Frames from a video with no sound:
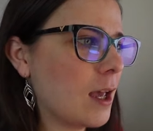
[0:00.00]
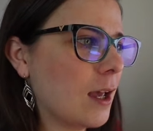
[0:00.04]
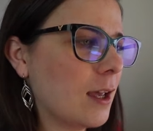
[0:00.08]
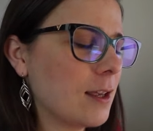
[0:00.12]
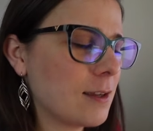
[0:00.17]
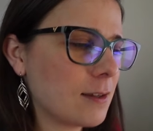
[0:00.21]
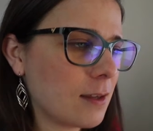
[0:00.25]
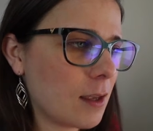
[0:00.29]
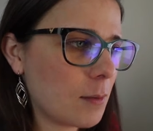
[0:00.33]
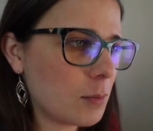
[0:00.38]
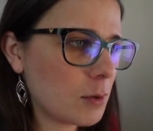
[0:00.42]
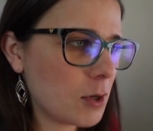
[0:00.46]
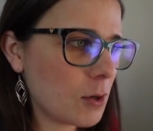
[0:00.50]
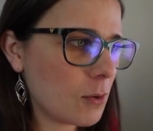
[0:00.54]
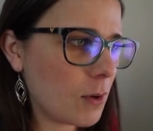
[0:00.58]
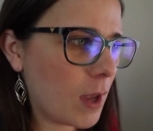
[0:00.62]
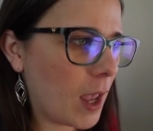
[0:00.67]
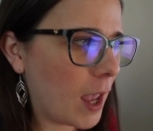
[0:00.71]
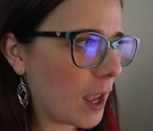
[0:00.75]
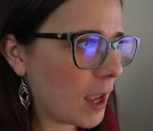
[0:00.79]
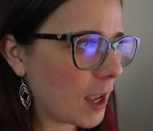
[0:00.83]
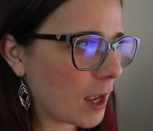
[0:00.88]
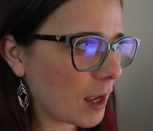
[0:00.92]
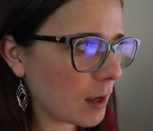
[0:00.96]
I slept
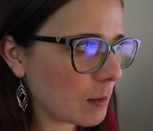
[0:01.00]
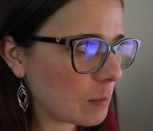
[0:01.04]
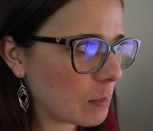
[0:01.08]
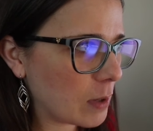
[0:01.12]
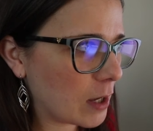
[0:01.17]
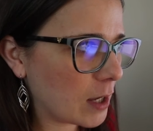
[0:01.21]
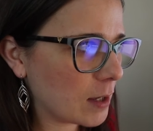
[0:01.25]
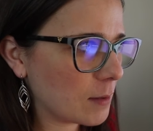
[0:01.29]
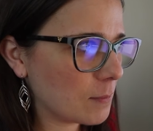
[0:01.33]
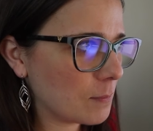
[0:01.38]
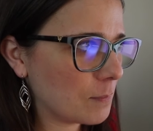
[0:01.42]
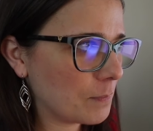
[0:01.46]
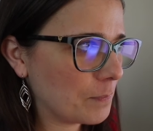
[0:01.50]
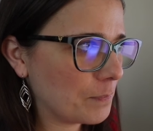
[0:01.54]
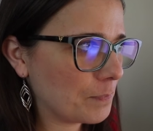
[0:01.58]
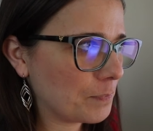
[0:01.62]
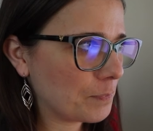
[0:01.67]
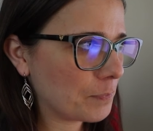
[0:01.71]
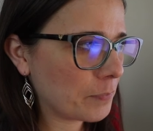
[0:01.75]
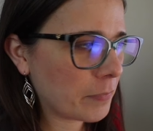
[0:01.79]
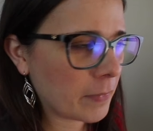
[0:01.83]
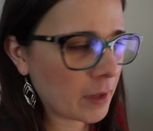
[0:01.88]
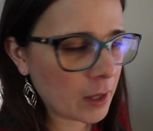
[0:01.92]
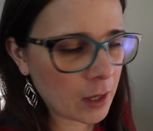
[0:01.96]
okay, but
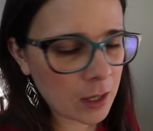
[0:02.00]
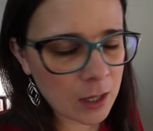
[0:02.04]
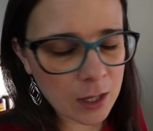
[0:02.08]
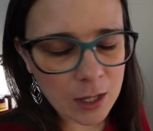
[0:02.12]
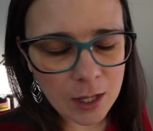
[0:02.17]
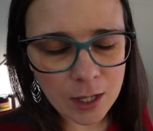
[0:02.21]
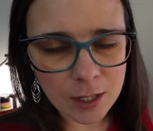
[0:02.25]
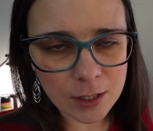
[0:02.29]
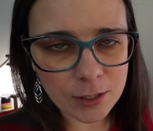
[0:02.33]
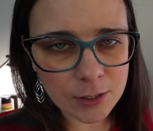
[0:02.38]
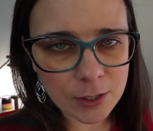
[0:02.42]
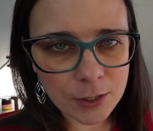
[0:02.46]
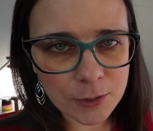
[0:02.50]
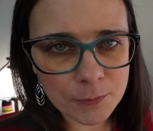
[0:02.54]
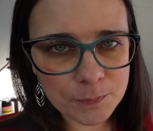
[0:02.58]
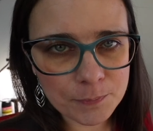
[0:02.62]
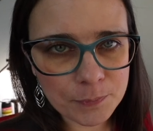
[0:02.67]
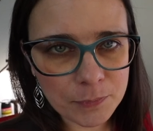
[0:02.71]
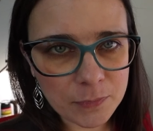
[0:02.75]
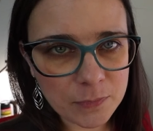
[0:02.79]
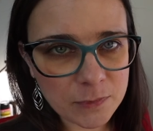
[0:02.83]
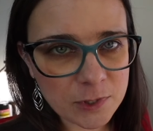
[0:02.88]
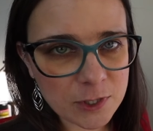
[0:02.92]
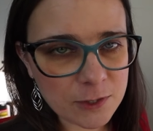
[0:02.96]
I don't know,
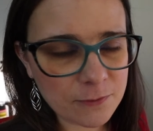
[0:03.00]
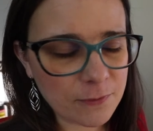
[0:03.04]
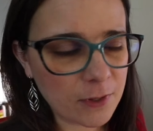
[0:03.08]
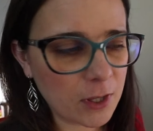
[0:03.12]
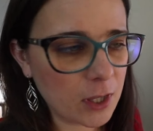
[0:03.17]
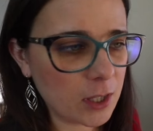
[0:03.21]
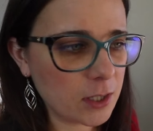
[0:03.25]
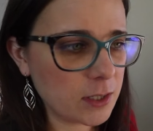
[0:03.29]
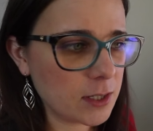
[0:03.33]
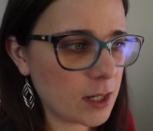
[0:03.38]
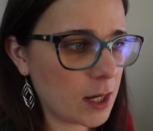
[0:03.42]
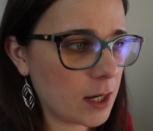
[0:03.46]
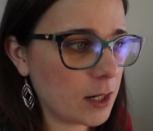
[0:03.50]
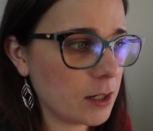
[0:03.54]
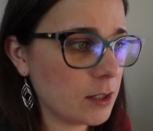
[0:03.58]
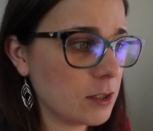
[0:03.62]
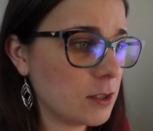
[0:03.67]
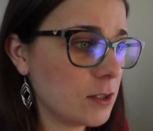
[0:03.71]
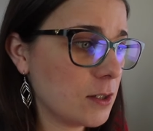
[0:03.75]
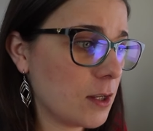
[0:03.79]
I'm just feeling tired.